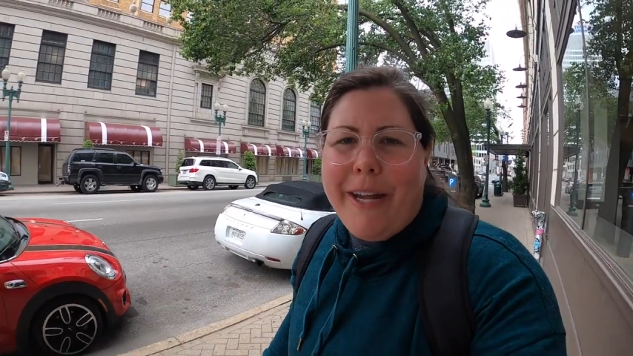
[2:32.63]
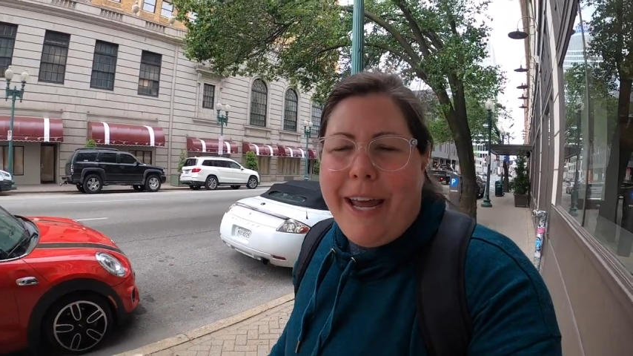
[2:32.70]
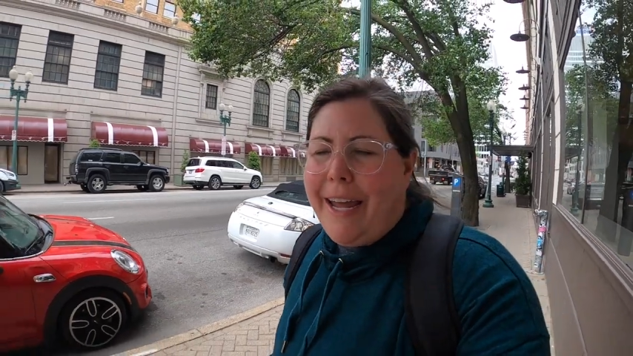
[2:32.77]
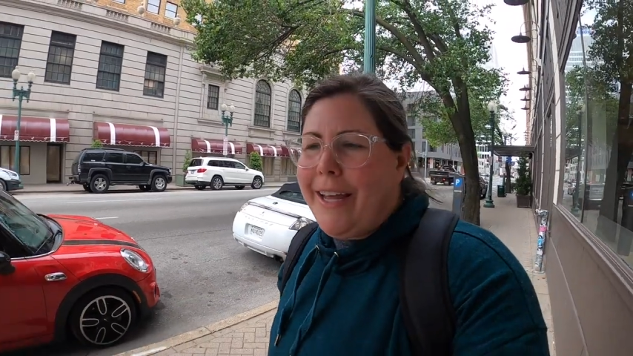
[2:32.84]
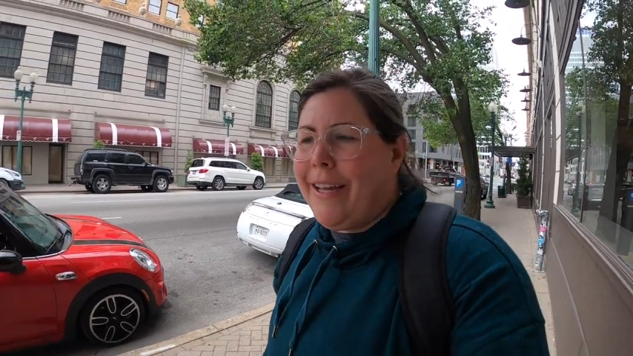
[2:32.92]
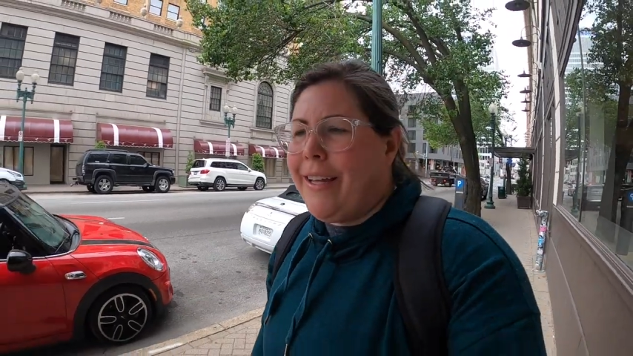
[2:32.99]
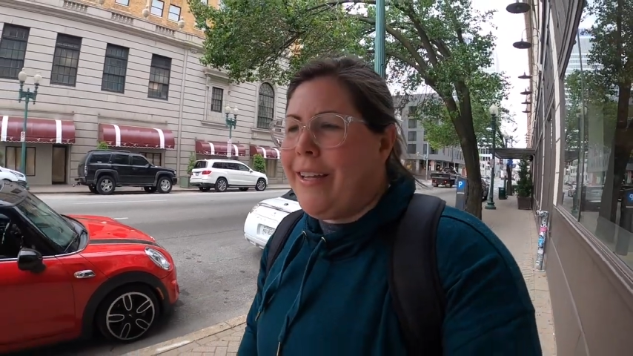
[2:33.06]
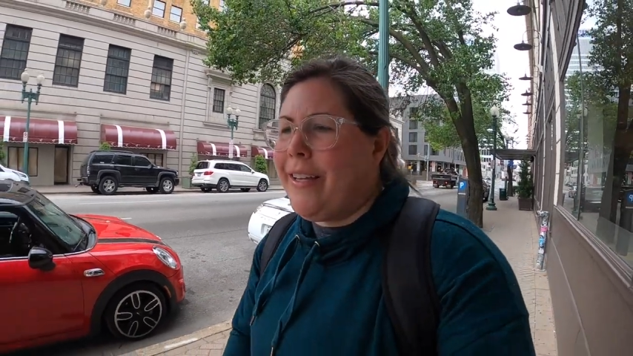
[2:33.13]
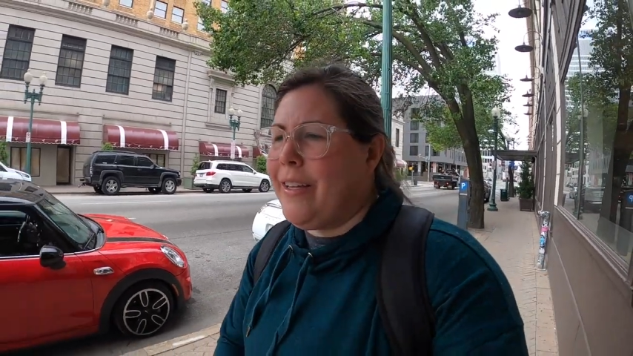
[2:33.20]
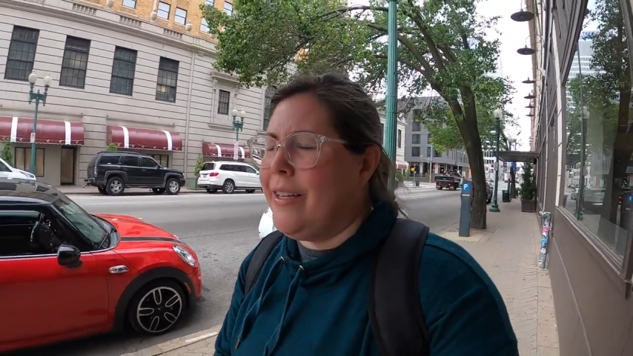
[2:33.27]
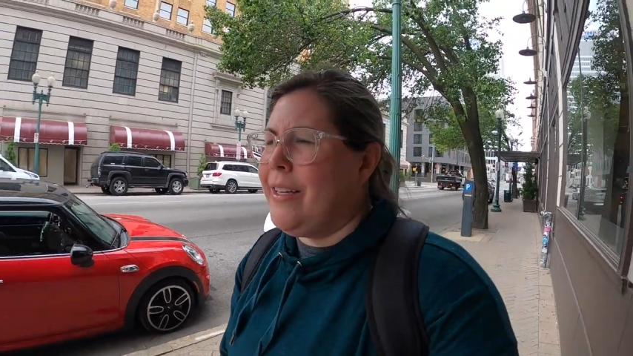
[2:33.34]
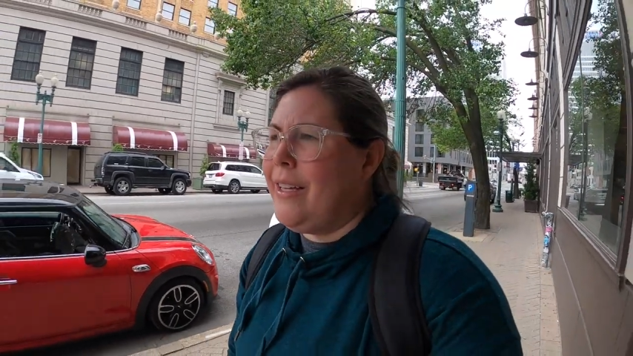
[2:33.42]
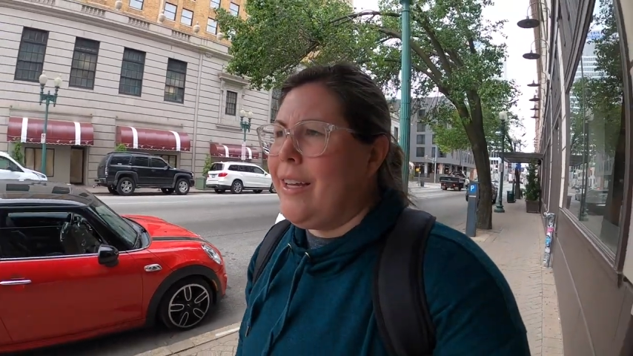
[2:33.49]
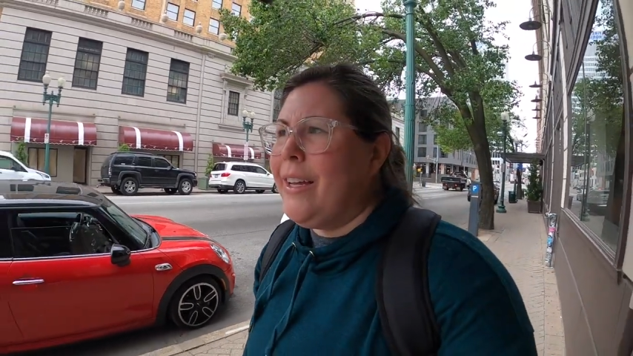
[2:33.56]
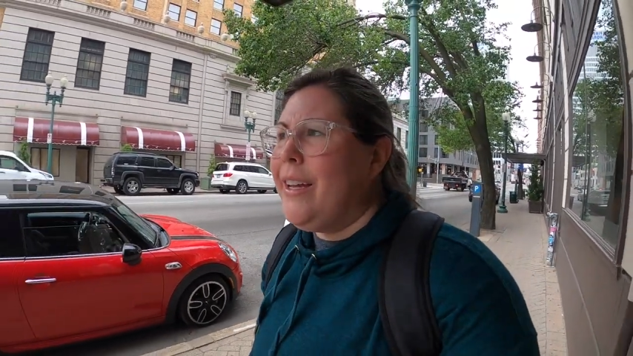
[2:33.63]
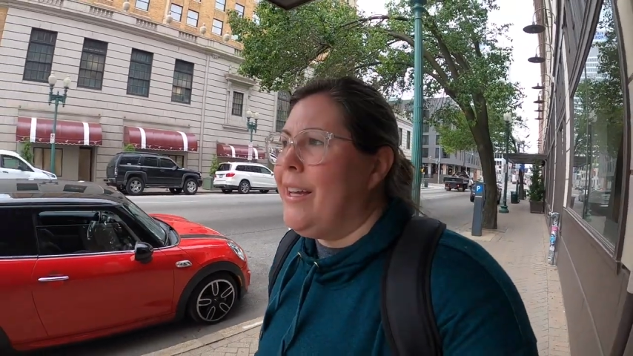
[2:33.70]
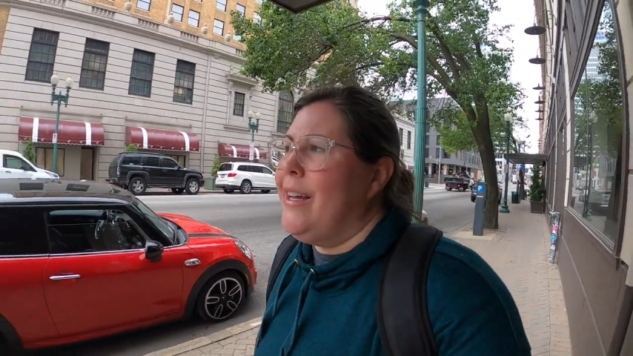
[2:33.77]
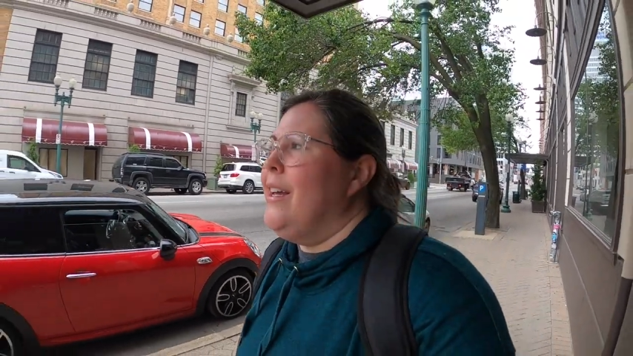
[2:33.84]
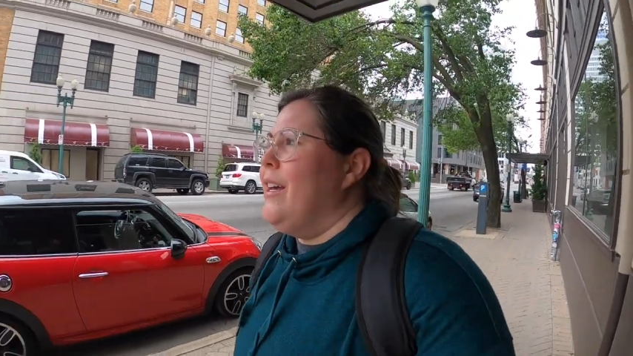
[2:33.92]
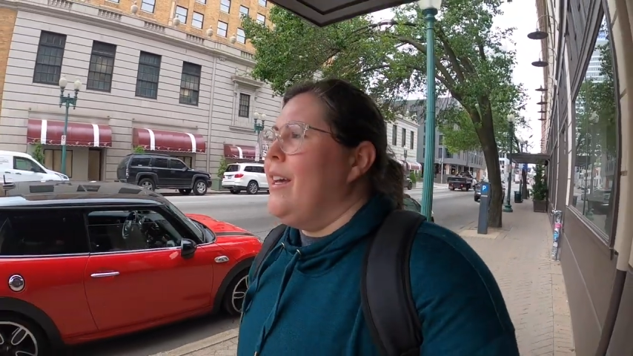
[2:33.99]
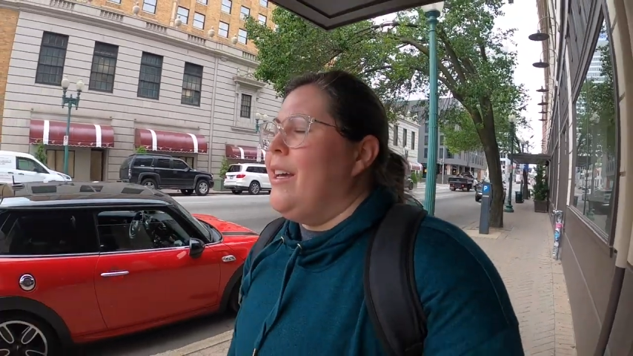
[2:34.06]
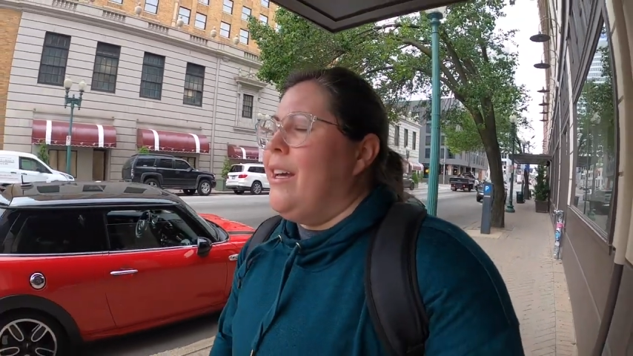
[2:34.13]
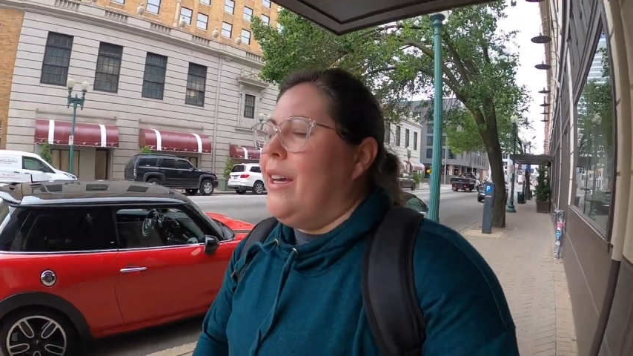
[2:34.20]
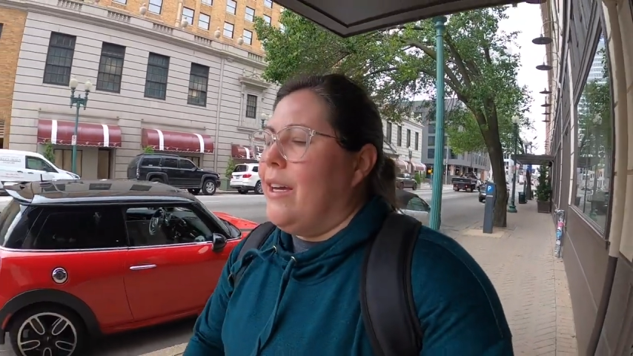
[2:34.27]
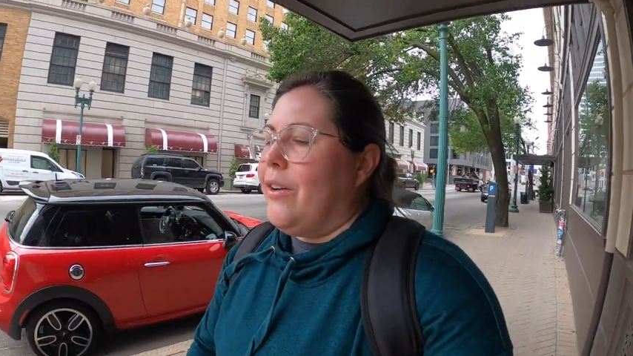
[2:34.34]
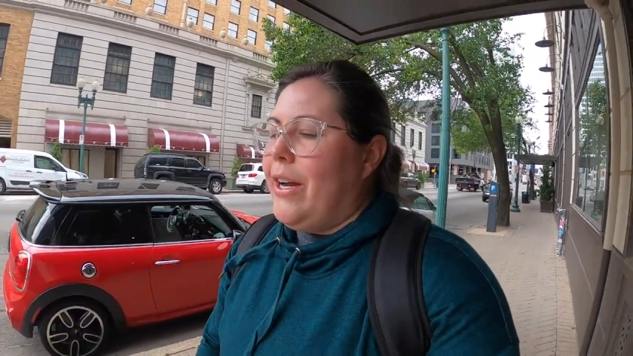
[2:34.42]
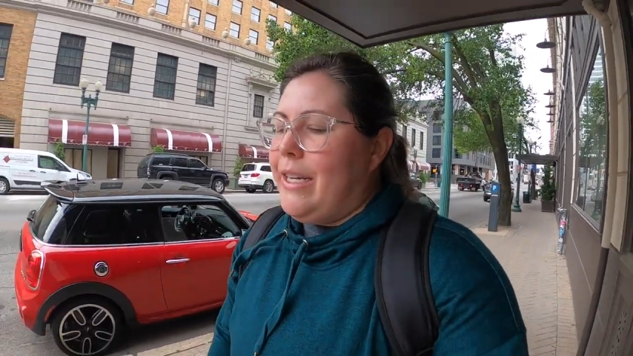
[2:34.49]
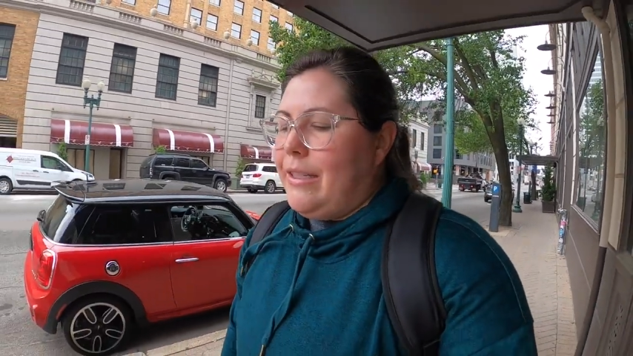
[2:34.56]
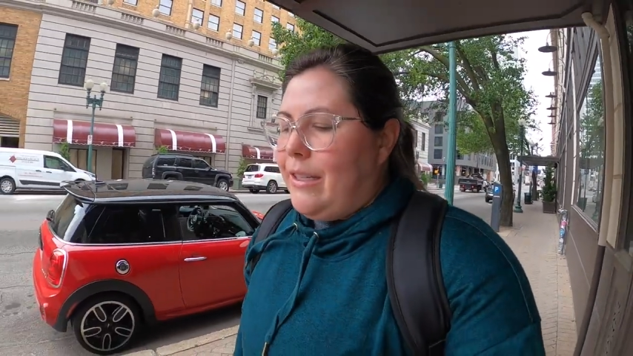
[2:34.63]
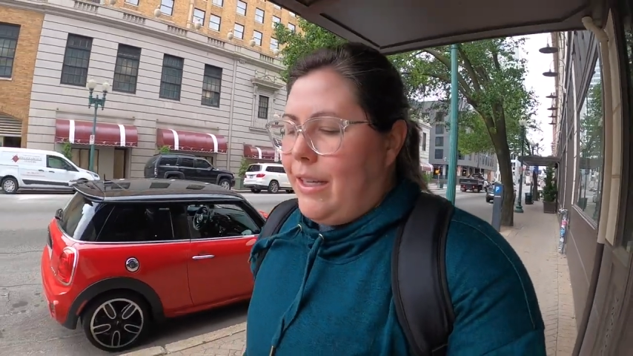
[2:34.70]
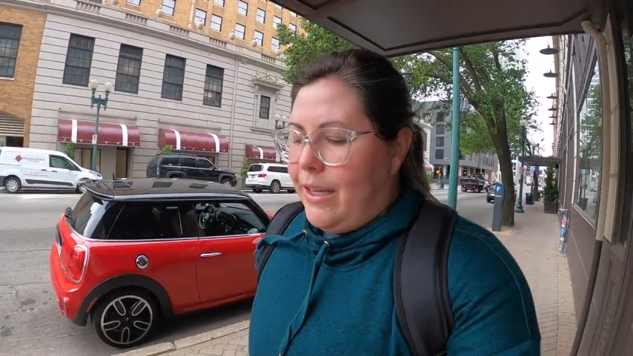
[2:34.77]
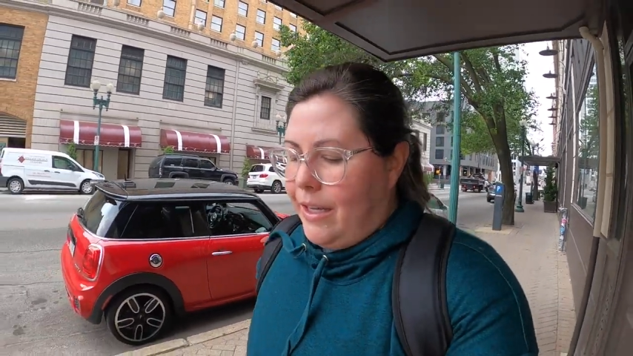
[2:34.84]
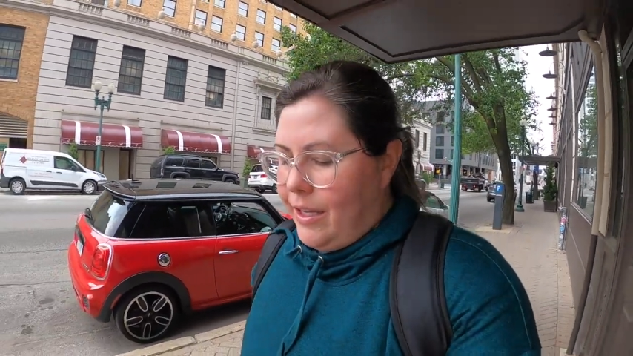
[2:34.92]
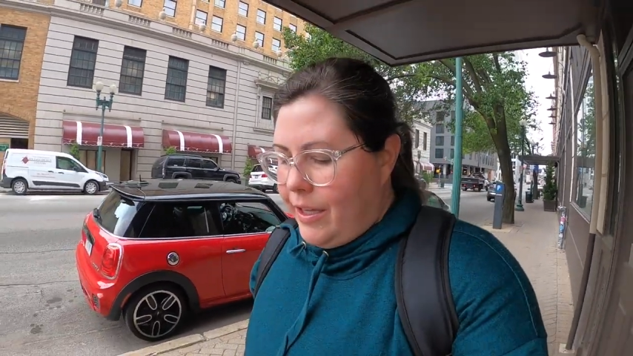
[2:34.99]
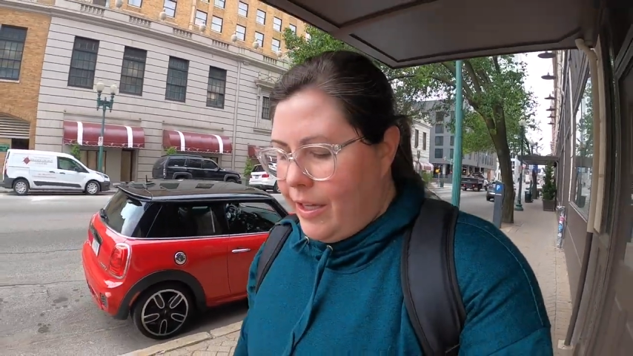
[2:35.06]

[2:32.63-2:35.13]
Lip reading: day. Crazy.